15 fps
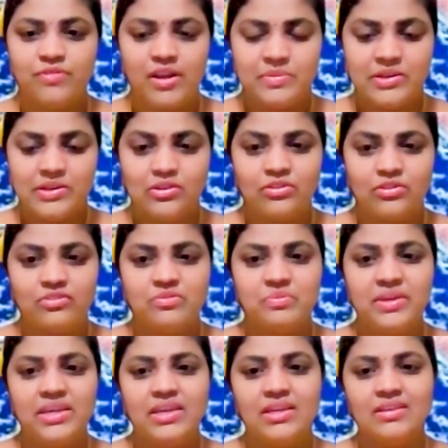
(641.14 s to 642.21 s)
fabric of
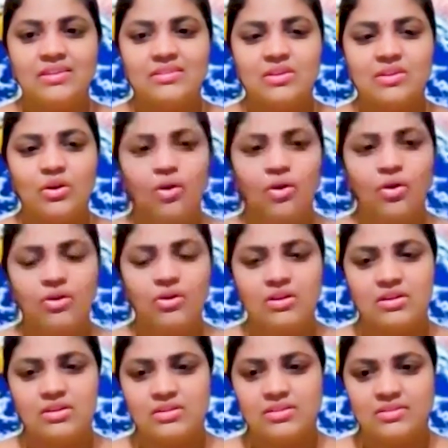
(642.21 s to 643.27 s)
being,
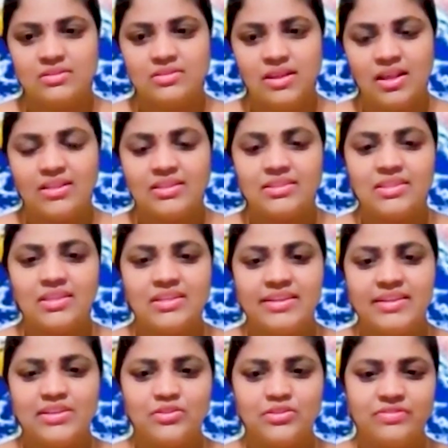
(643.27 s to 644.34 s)
or the
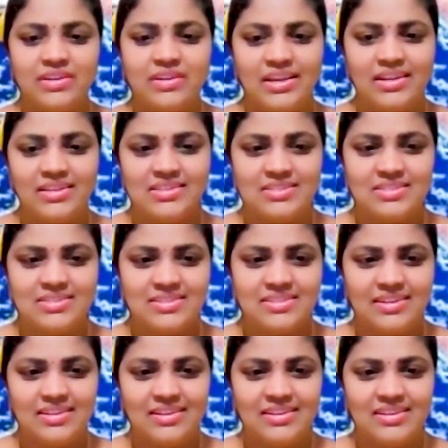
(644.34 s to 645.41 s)
net of light.
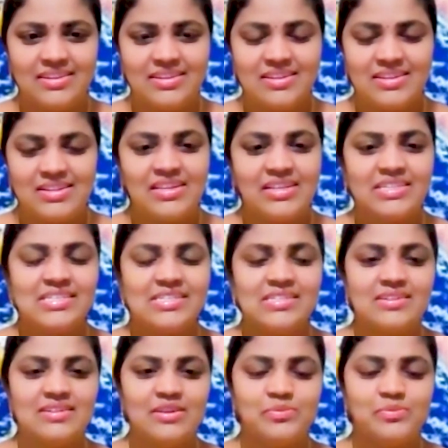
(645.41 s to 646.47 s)
Let's
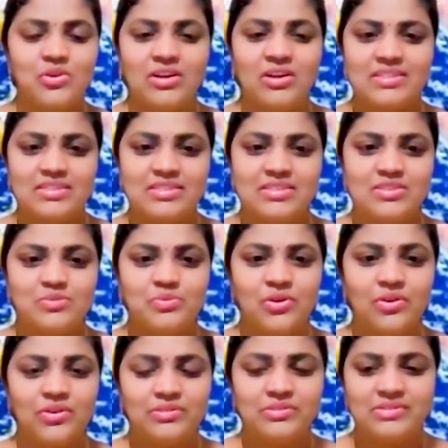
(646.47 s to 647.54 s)
learn about this
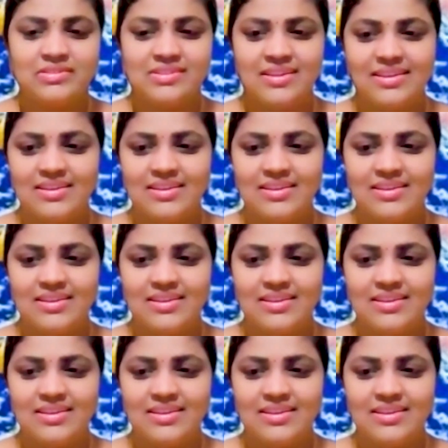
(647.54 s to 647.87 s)
tomorrow.